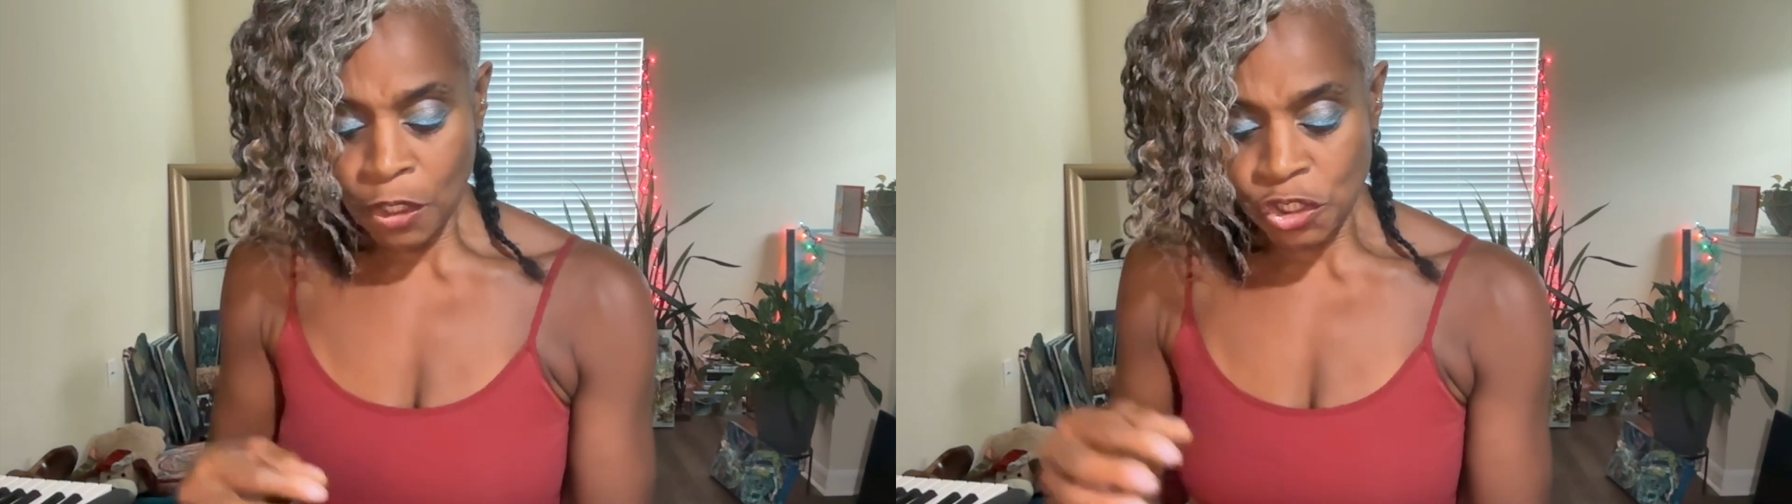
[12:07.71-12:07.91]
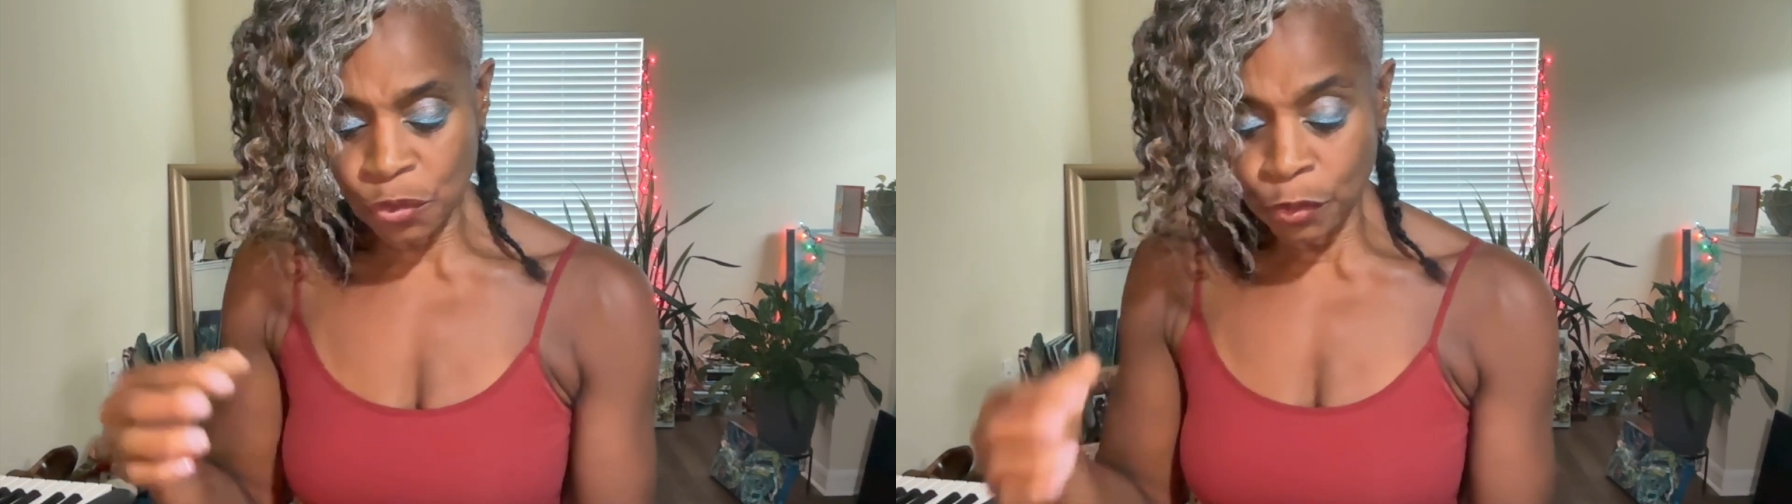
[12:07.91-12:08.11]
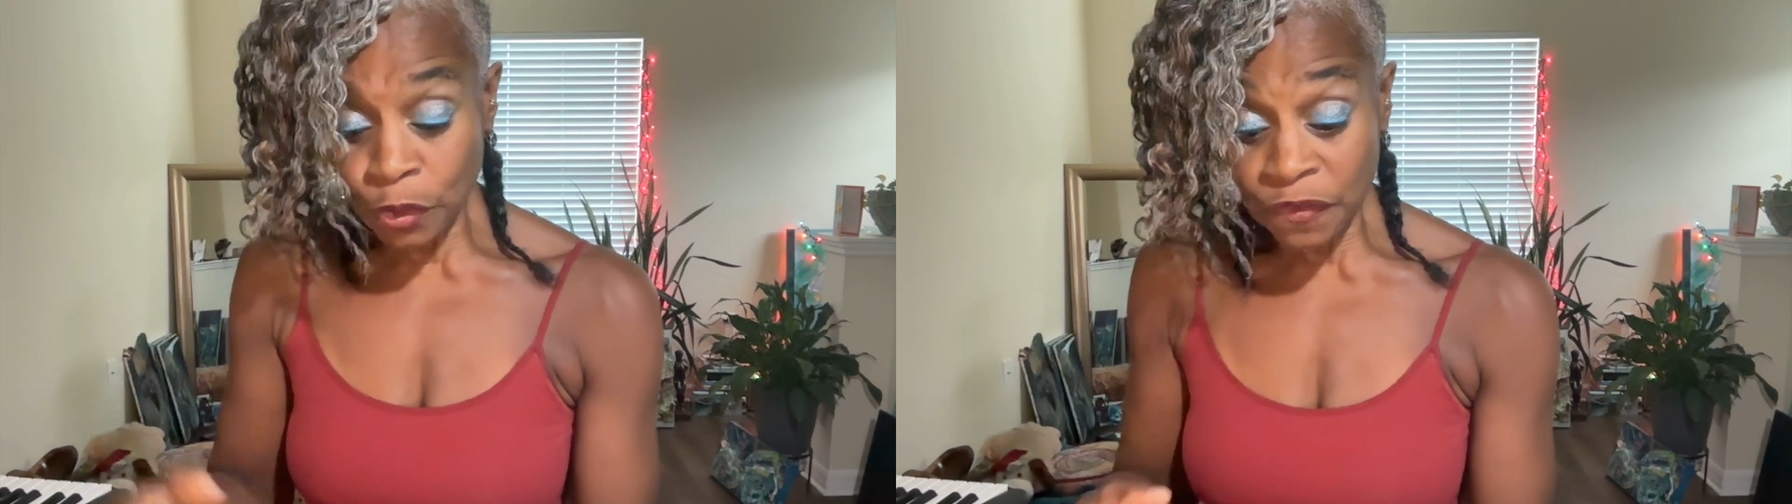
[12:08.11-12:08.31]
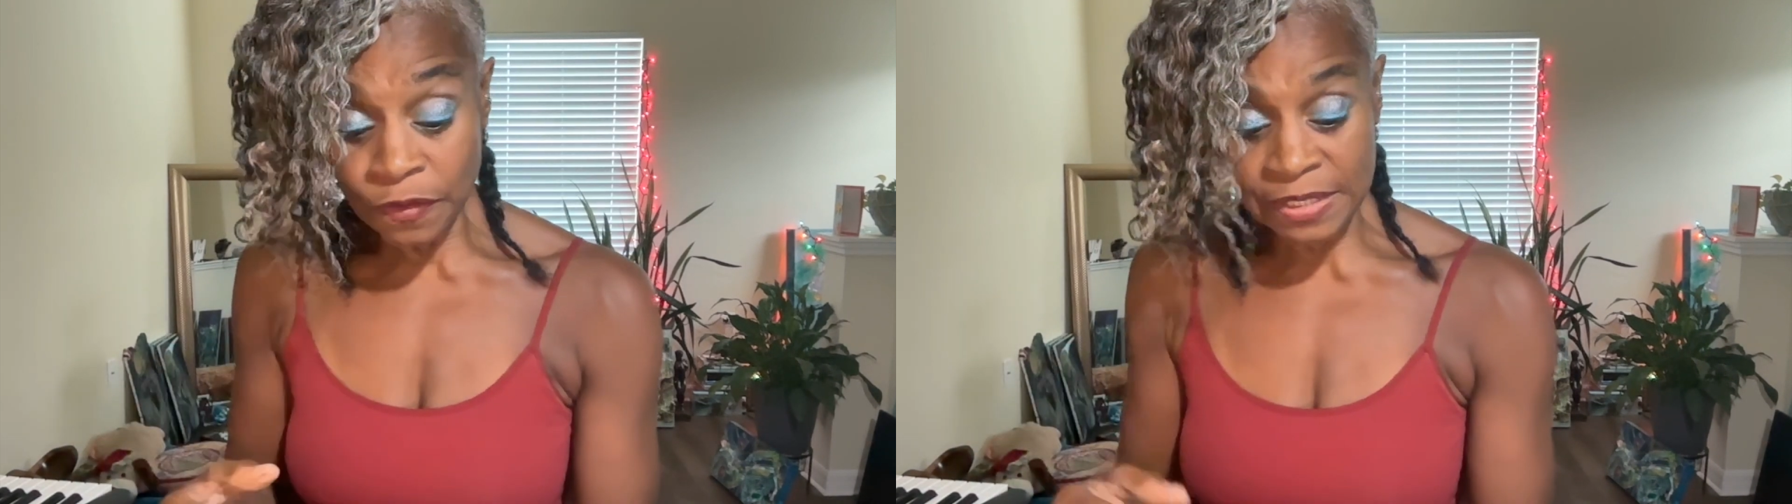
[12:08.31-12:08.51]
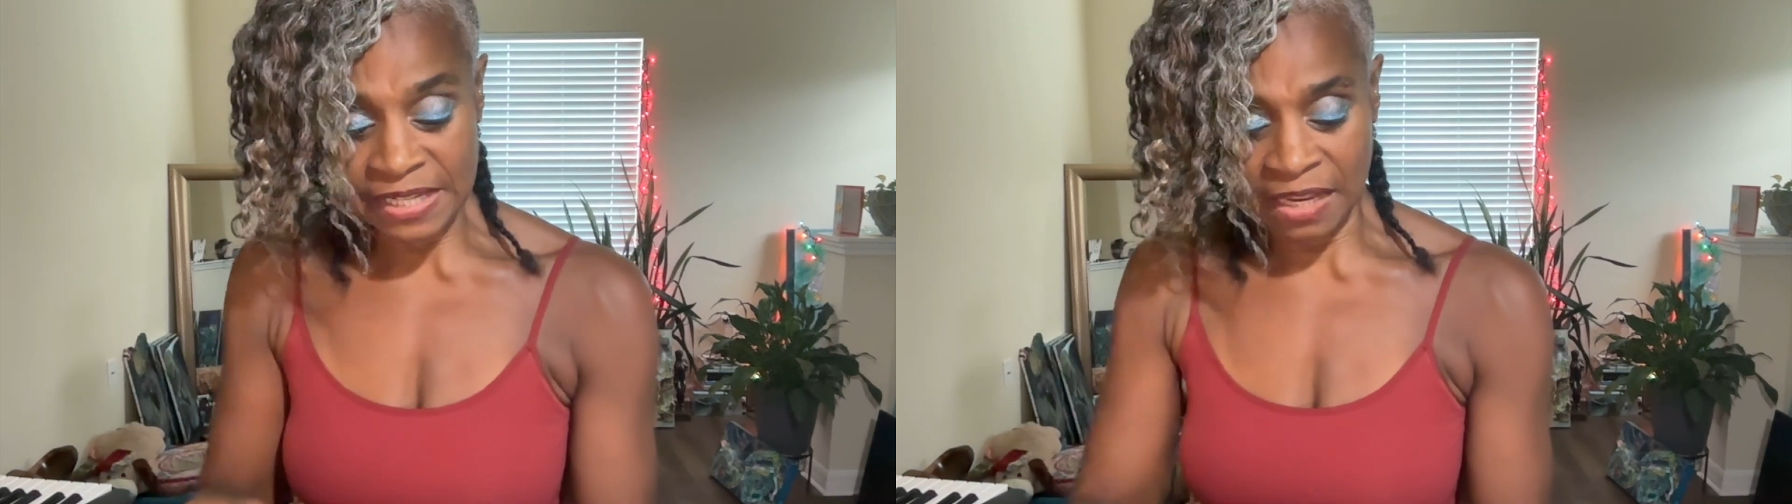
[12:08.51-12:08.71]

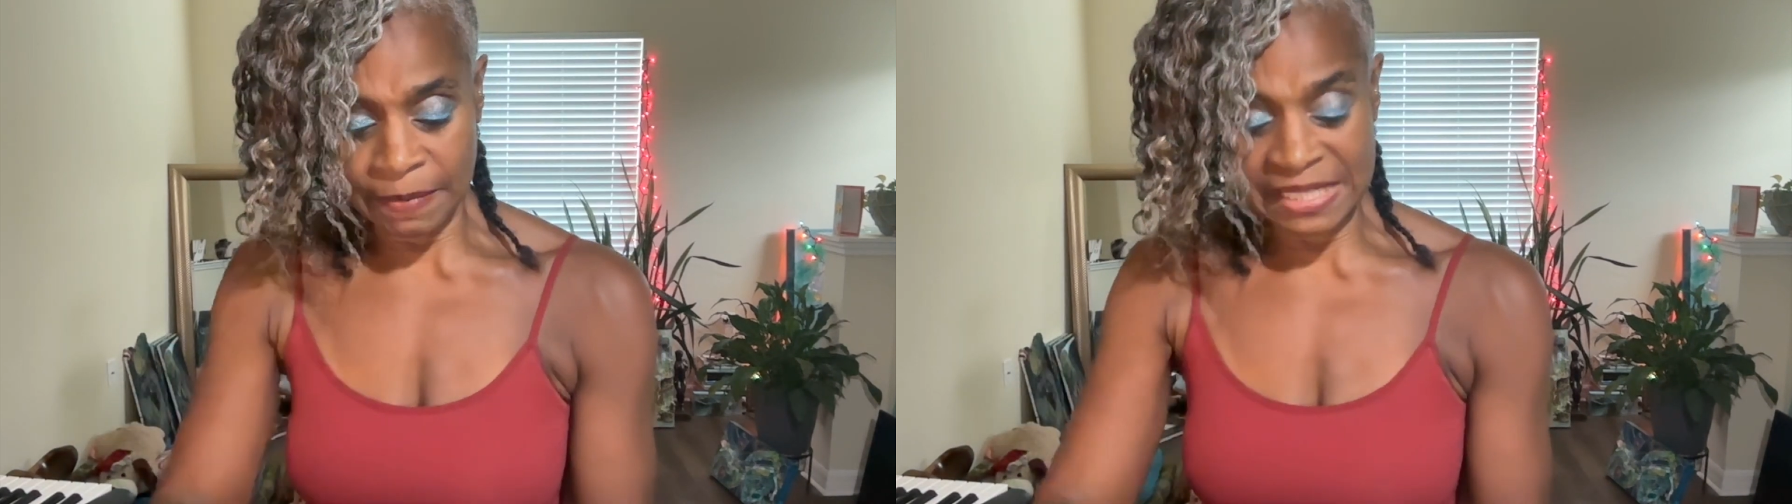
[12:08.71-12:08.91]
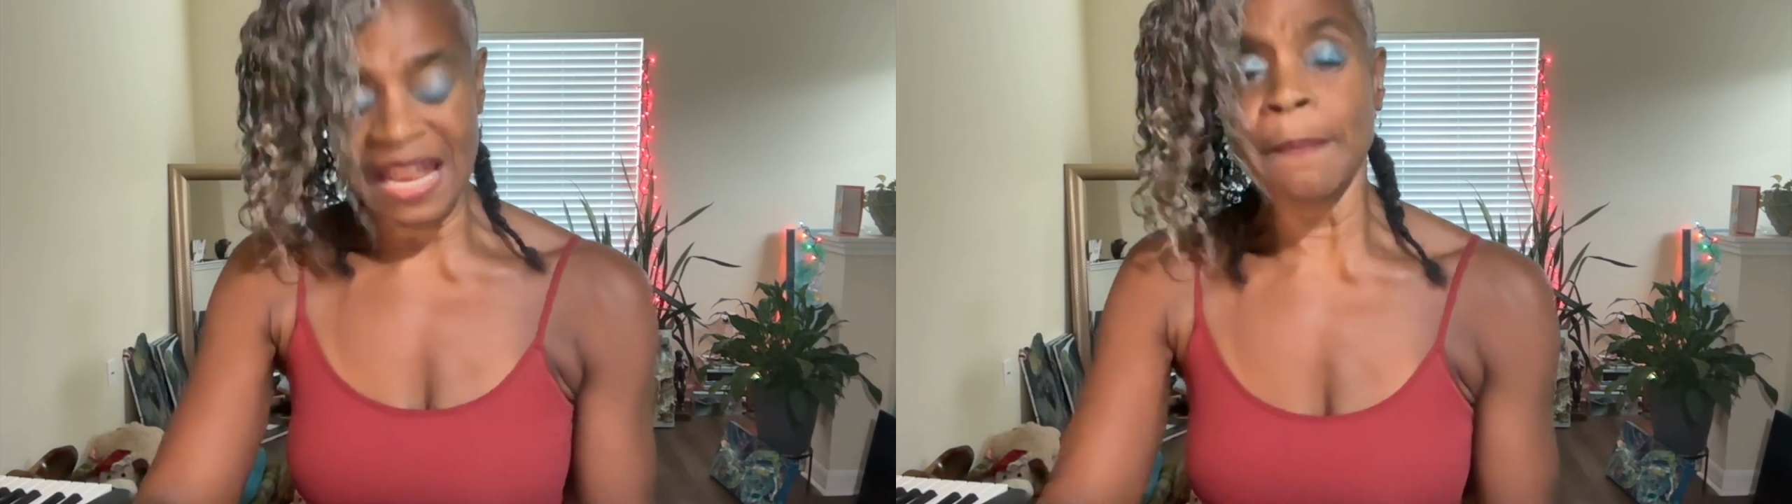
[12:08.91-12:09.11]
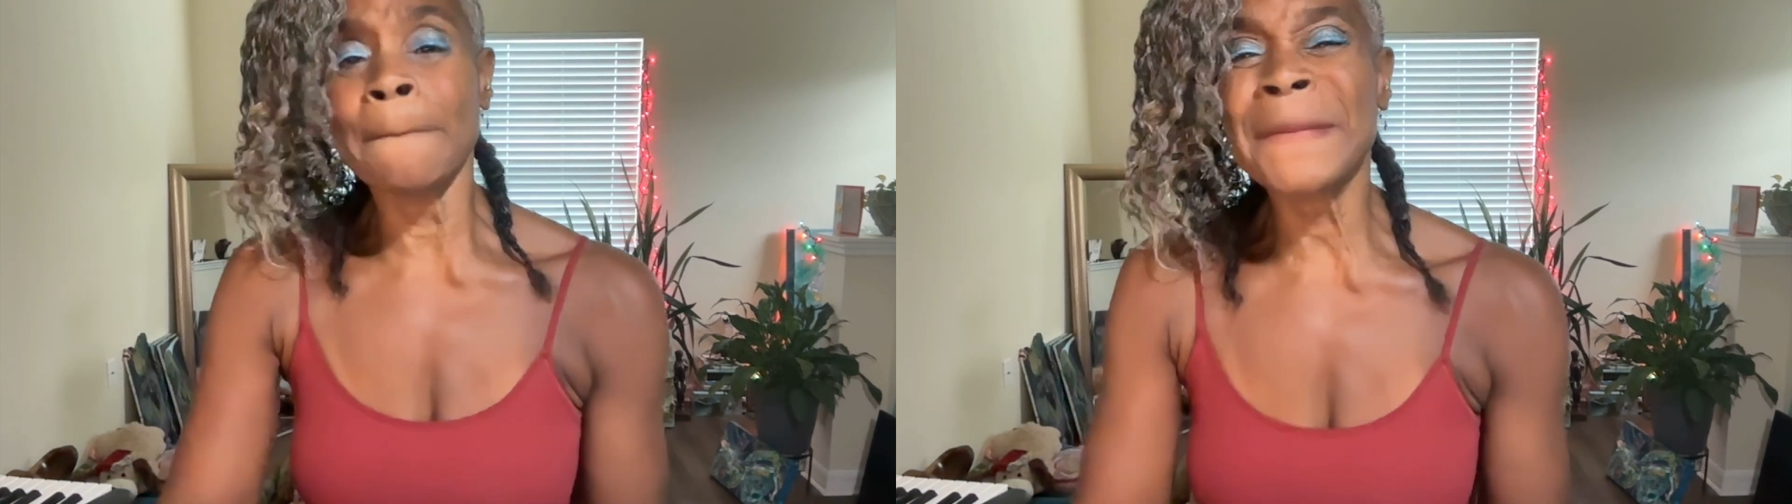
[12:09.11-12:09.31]
Truthful statements and